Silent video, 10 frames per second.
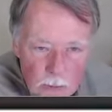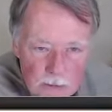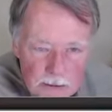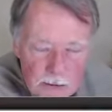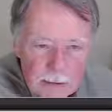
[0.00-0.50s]

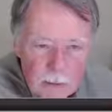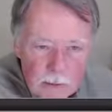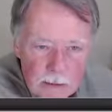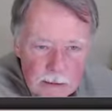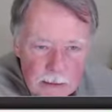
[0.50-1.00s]
was
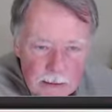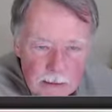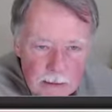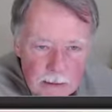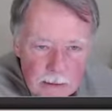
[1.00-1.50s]
liquid
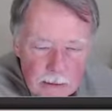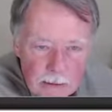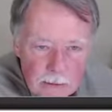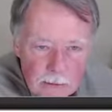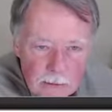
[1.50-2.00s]
and, you
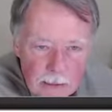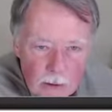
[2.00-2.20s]
know,